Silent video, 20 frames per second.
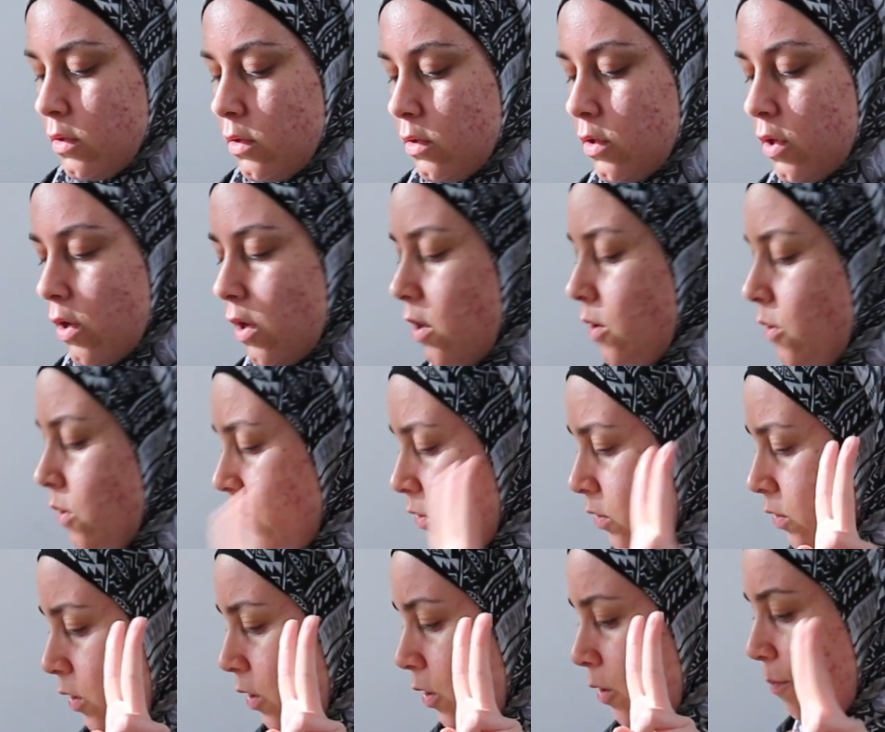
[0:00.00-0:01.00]
2
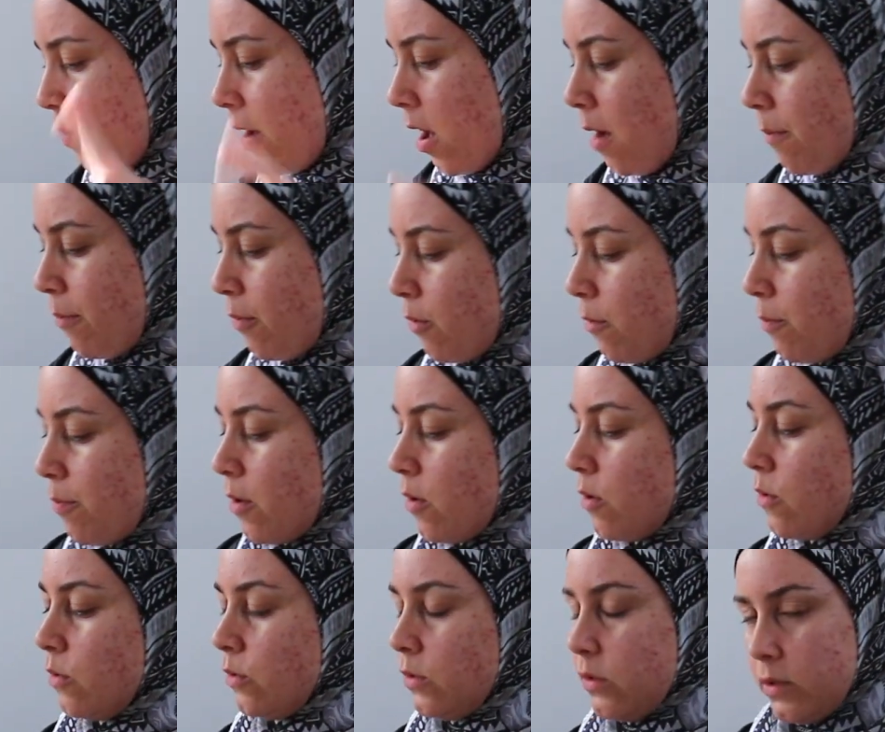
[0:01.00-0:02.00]
purple
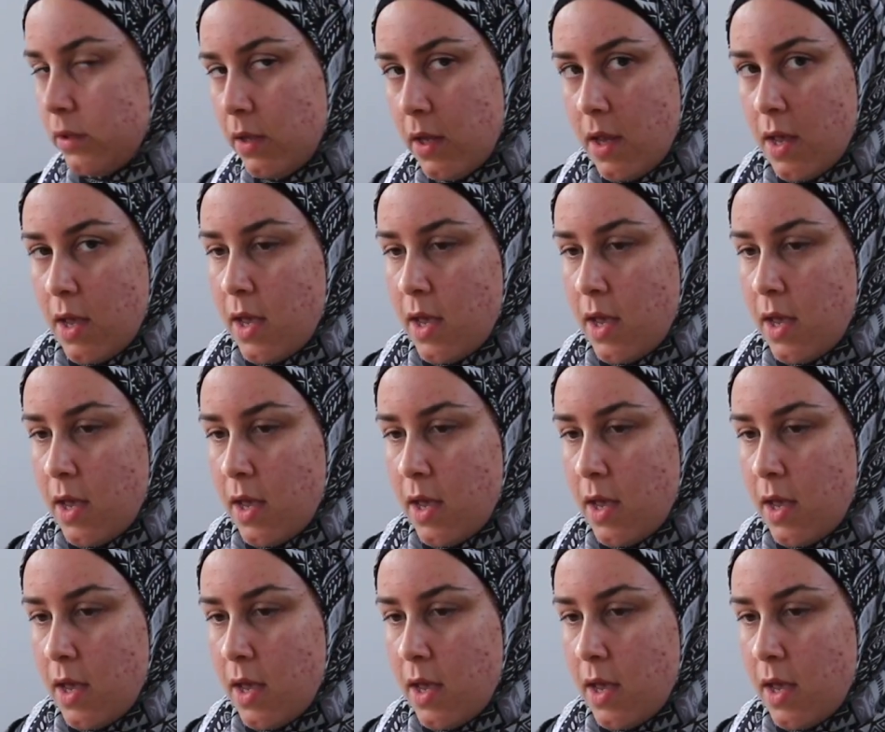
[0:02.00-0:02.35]
balls,